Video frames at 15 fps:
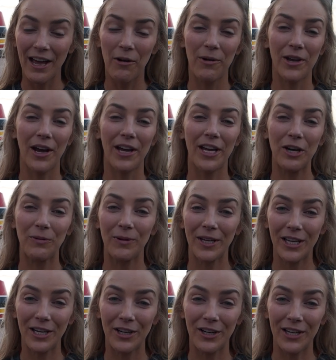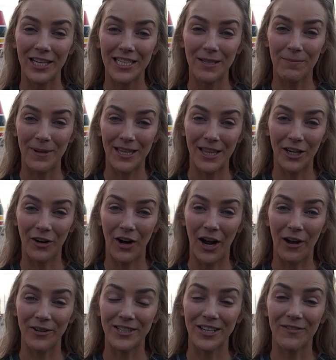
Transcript: We got here really early to beat the crowds.